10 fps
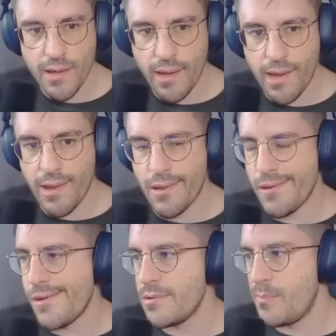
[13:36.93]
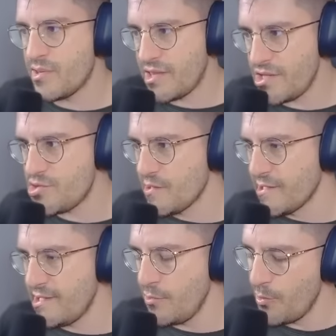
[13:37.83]
and
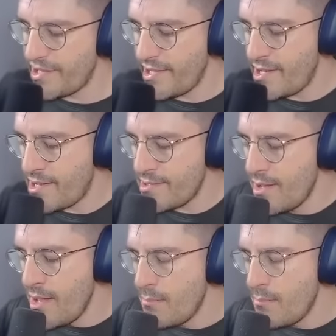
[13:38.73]
potentially we can